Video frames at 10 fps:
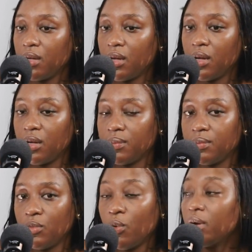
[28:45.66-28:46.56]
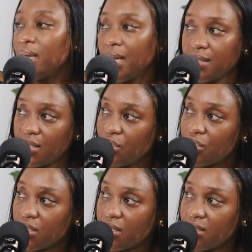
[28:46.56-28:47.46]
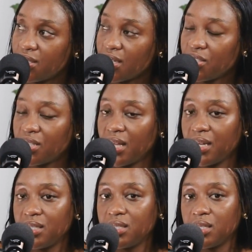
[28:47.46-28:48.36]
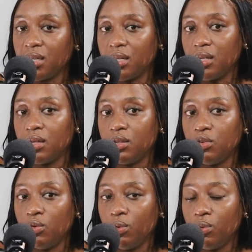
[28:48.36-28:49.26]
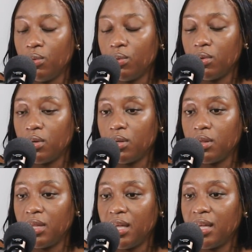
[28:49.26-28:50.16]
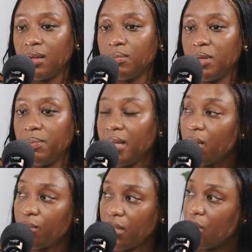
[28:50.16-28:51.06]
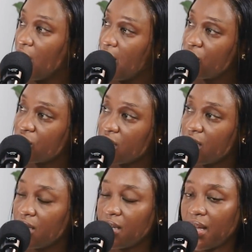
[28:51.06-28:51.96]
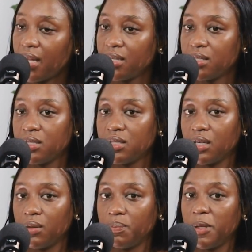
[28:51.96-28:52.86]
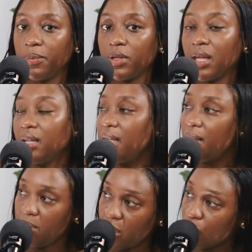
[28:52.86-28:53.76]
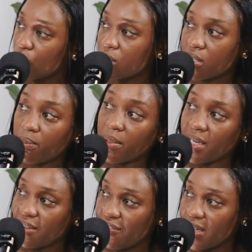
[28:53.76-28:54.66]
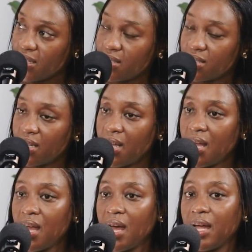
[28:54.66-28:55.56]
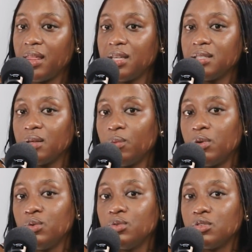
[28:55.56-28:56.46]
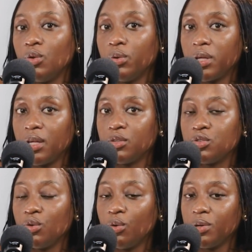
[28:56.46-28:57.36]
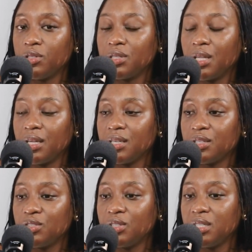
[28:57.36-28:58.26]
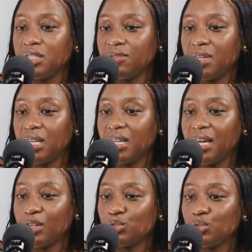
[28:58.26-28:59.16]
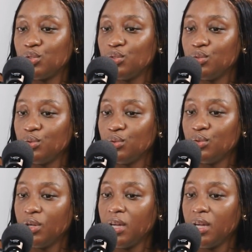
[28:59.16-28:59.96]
organization, such that there can be better regulation and people can get mentorship and advice. I think someone who's looking to go into the industry definitely has to do